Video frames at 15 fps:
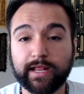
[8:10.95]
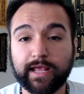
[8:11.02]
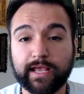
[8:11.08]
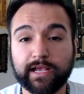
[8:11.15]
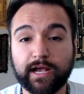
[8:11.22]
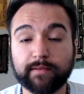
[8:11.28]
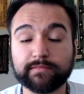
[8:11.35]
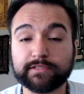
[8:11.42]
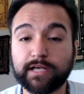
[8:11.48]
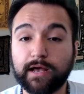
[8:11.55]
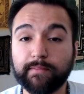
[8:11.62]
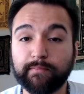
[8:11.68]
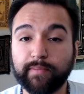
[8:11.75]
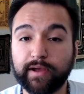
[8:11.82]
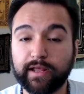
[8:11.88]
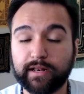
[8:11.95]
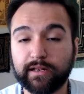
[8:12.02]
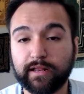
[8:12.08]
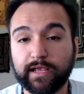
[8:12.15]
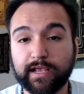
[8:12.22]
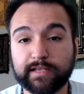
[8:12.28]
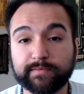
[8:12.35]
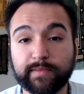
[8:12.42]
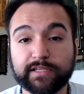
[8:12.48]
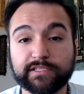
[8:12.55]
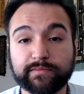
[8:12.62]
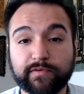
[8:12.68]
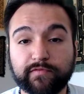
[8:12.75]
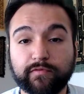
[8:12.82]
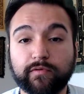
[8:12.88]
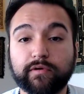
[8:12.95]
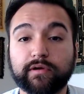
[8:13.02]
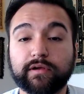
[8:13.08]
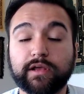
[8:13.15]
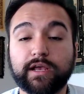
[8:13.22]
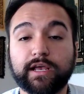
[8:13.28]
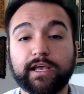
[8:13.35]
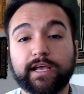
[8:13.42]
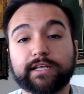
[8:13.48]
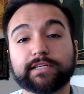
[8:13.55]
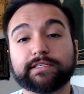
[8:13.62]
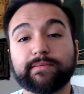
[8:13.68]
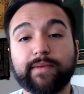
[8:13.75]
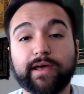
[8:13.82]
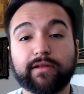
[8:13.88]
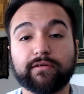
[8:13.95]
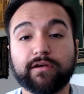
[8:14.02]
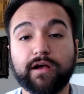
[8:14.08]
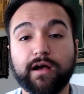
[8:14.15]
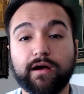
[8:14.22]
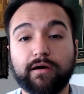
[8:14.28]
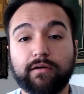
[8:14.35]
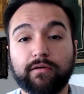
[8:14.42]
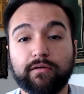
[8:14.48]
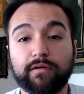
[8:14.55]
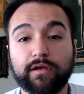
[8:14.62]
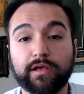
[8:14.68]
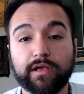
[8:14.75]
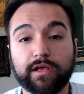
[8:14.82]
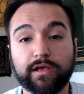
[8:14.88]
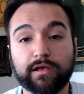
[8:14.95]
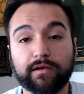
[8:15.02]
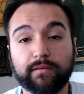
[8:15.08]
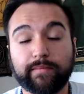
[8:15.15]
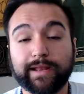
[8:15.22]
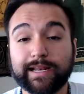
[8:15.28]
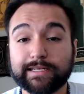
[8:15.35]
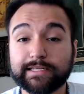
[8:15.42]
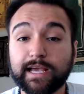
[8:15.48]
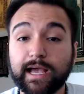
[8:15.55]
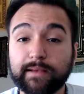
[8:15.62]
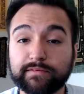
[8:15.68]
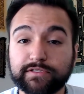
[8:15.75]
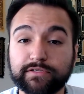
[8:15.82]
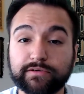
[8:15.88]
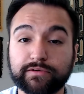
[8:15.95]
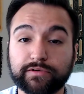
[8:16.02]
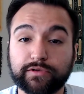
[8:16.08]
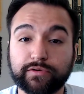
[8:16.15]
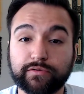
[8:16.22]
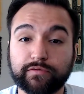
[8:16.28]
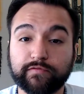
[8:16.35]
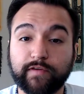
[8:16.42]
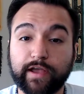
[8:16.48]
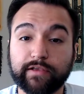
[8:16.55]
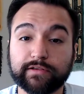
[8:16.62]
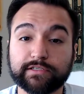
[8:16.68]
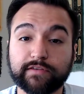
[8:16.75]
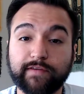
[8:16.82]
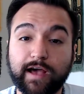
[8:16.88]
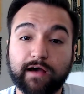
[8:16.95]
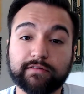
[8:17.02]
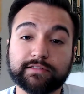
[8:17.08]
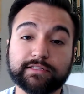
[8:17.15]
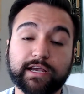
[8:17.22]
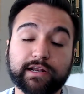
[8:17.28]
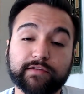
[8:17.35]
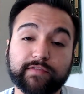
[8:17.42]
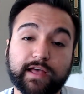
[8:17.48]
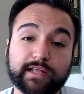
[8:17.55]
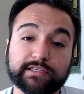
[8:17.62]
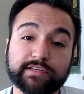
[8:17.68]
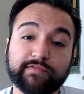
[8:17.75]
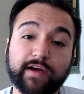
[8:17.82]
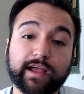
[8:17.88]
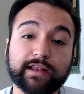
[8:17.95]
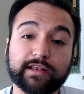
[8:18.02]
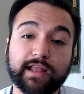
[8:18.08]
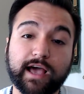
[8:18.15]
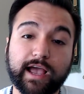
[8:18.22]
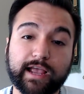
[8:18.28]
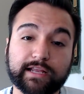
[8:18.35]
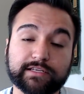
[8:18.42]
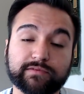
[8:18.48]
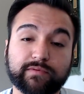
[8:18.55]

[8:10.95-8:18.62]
It comes up, but like I mentioned before, it doesn't matter how many times you find yourself outside of that divine light.